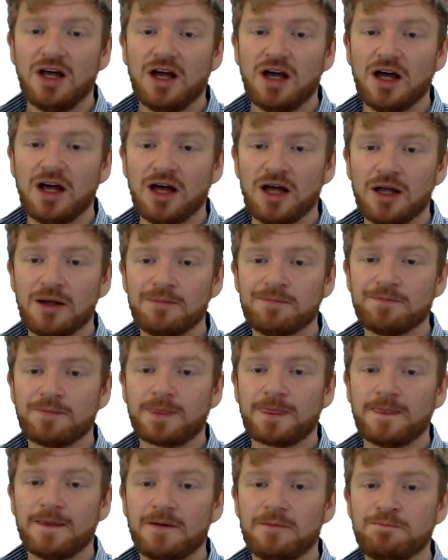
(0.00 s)

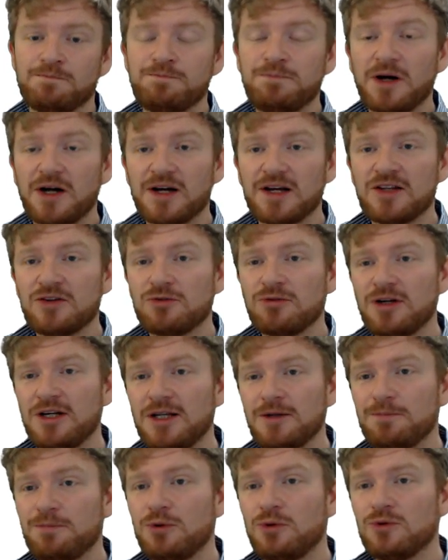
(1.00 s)
But it's really
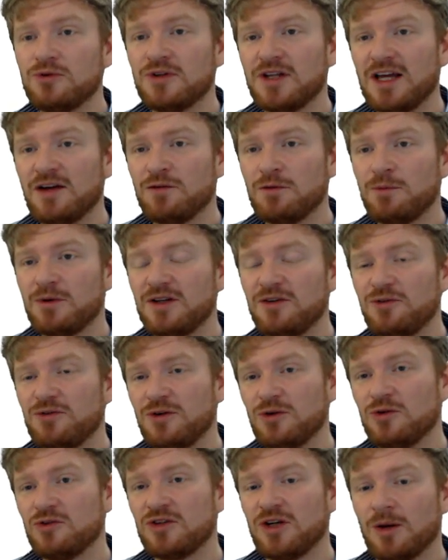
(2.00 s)
important that everybody
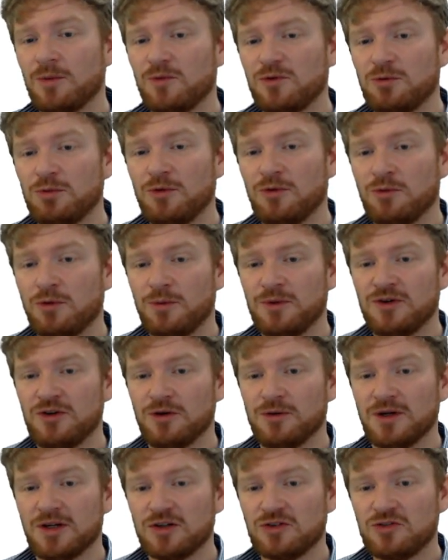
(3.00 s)
feels comfortable with what we're doing.